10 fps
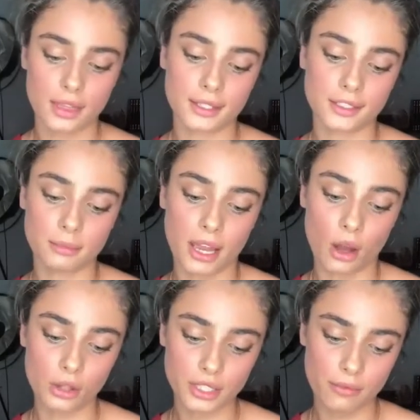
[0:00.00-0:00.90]
This is my
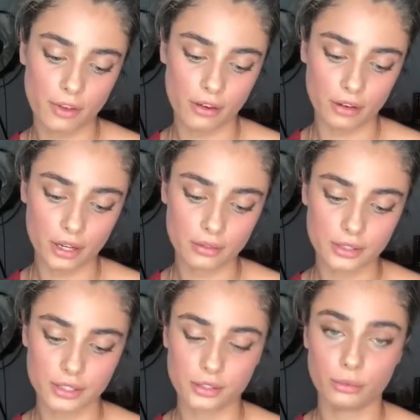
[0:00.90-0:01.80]
all-time favorite.
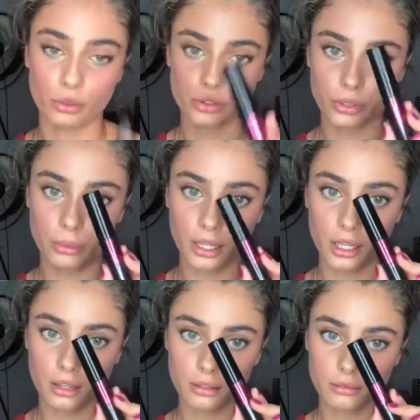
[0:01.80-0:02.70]
This is Monsieur Big.
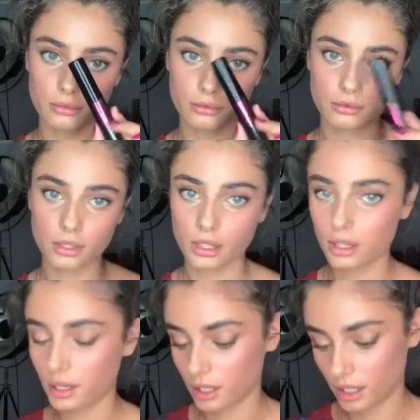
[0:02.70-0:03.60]

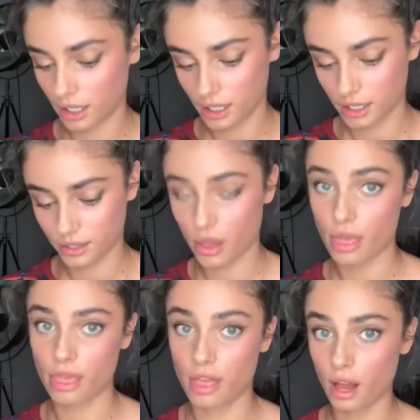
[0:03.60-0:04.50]
It is
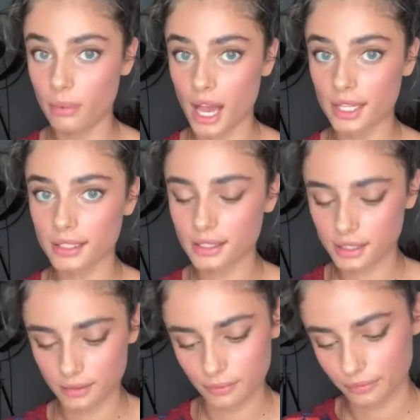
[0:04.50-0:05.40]
the best.